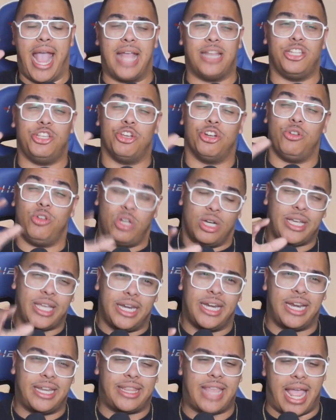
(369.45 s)
And you're
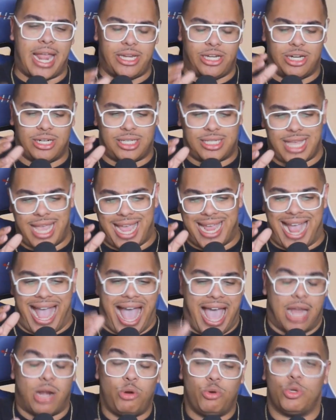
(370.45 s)
looking at that and you're saying,
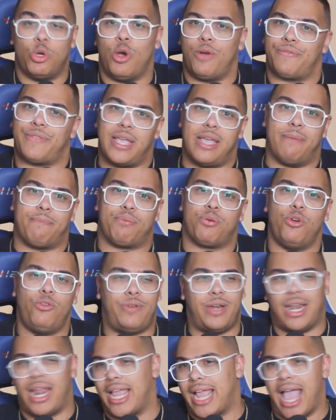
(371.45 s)
I don't know if they improved it.